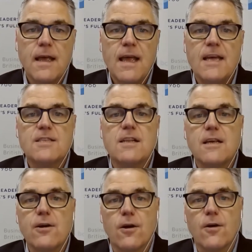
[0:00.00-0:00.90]
It's
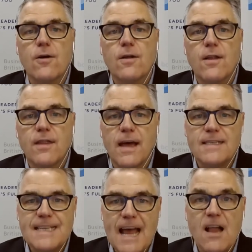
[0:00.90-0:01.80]
clear that
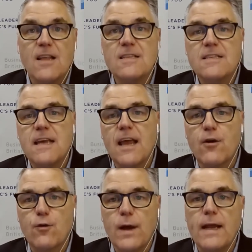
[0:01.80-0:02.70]
talent and
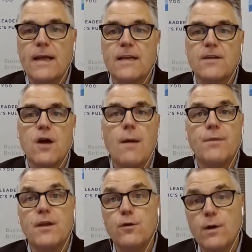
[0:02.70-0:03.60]
creating and
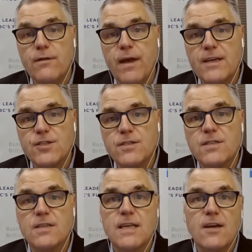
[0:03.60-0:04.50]
adopting new innovations
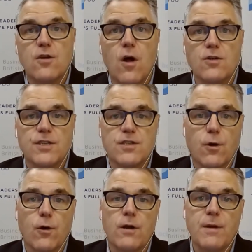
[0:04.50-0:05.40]
and technologies are
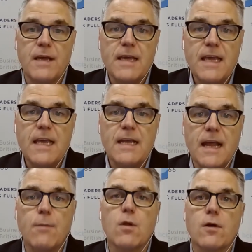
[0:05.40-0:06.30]
going to be key
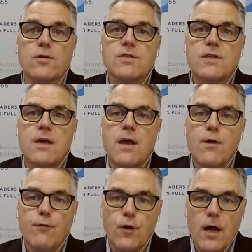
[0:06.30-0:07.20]
enablers
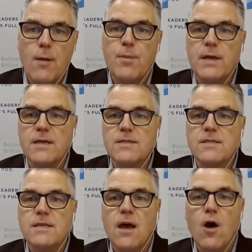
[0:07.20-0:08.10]
for
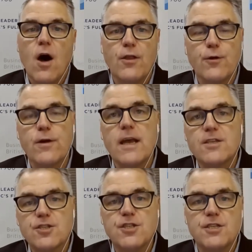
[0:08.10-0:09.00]
companies on their
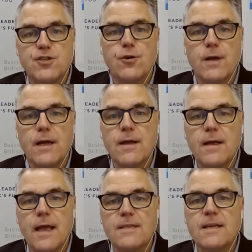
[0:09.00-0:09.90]
ESG journey.
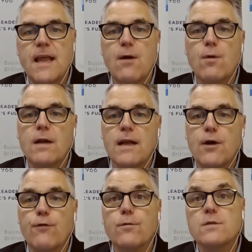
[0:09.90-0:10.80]
And today we're going to
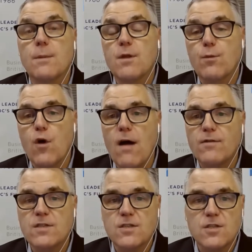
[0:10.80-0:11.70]
hear from some of the
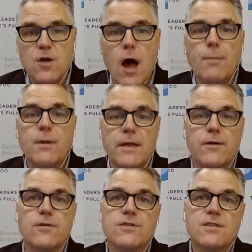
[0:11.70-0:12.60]
province's top
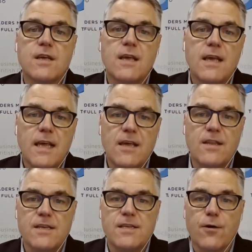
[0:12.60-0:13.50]
leaders in
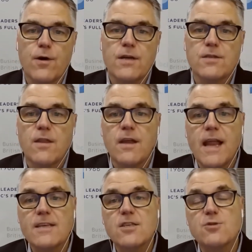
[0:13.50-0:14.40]
these areas on the
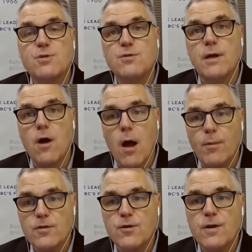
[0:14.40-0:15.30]
nexus between
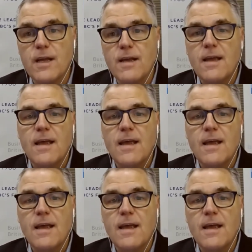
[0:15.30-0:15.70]
opportunity,